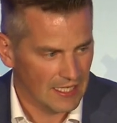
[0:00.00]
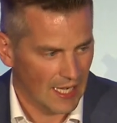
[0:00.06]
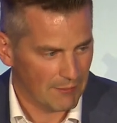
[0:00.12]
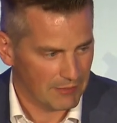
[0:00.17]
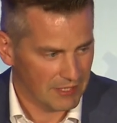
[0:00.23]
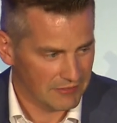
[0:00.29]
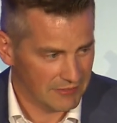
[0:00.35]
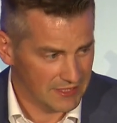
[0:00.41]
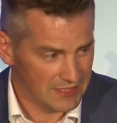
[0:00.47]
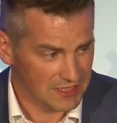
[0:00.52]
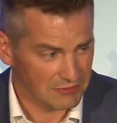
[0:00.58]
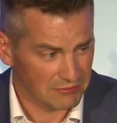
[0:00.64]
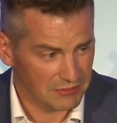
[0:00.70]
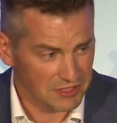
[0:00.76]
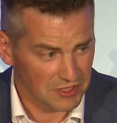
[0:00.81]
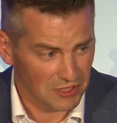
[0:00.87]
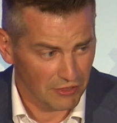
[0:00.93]
I'm convinced
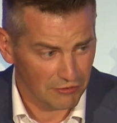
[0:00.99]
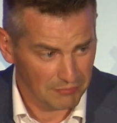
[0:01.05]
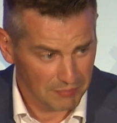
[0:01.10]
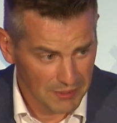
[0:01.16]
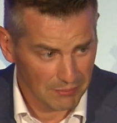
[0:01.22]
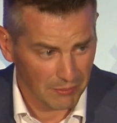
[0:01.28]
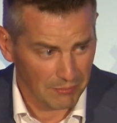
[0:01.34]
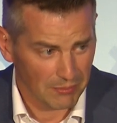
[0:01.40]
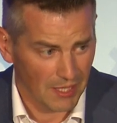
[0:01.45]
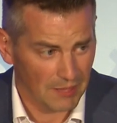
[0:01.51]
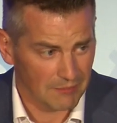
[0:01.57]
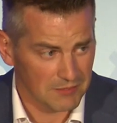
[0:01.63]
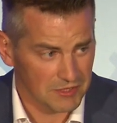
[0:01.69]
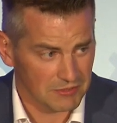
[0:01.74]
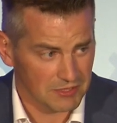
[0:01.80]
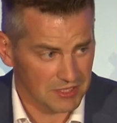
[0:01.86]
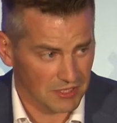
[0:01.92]
if we solve people
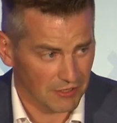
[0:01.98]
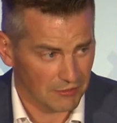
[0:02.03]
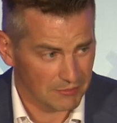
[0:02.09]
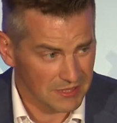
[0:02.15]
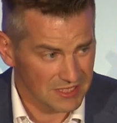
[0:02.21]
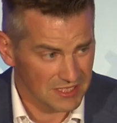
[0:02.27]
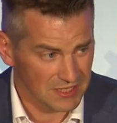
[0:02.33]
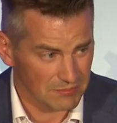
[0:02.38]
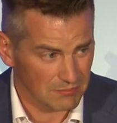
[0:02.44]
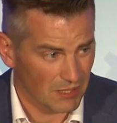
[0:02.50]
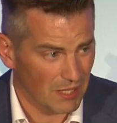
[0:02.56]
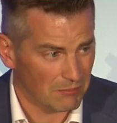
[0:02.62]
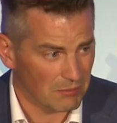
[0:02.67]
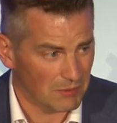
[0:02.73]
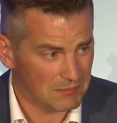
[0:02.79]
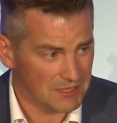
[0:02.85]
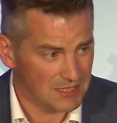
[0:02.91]
problems, we solve business
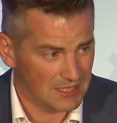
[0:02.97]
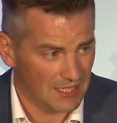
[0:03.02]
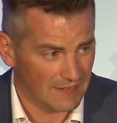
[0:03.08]
problems,